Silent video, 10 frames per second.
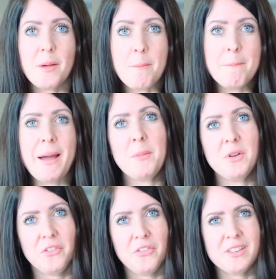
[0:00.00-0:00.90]

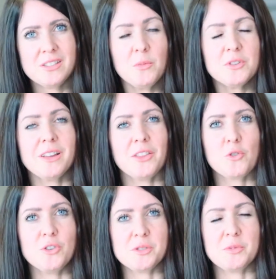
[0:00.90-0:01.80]
mammoth, it's almost like the
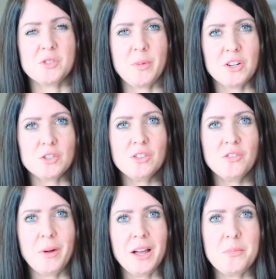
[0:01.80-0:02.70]
Christmas special of
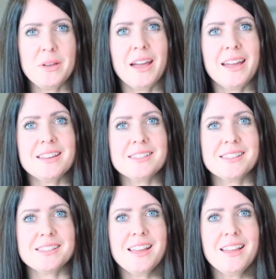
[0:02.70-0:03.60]
MiPAs,
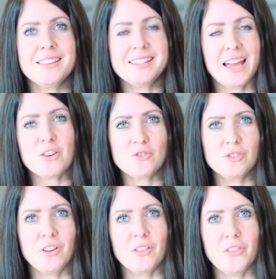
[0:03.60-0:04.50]
this extra
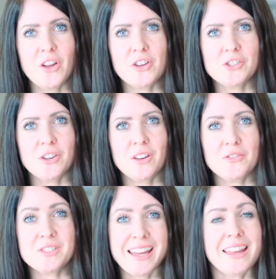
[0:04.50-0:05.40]
long version
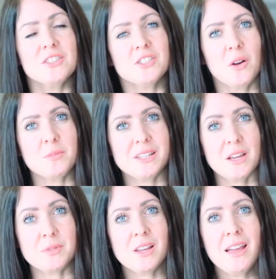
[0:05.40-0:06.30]
of 10 top
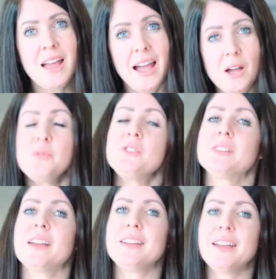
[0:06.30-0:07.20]
tips, helps you to
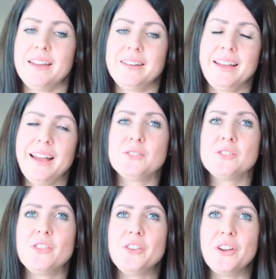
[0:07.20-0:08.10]
get your head out
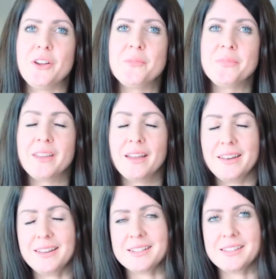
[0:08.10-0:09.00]
of the dirt
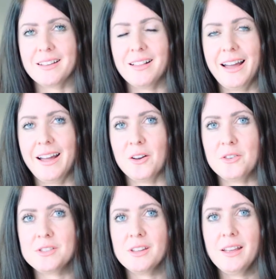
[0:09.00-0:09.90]
and into the
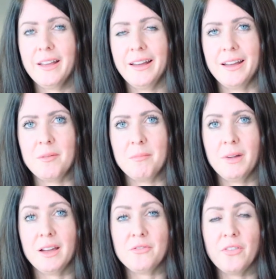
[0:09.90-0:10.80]
clouds.
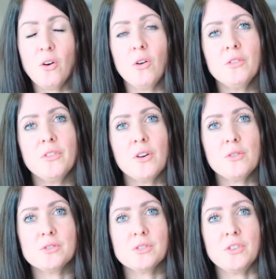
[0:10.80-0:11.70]
And for all of
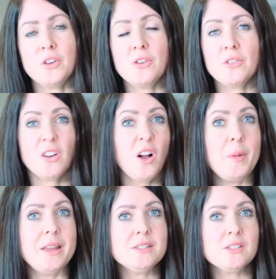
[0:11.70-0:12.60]
those of you that
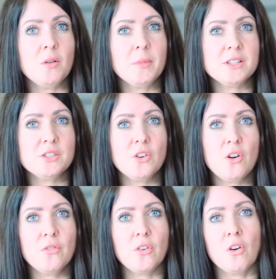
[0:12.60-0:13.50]
comment on my
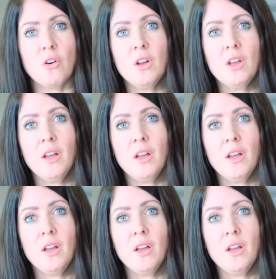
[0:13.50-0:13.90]
stuff or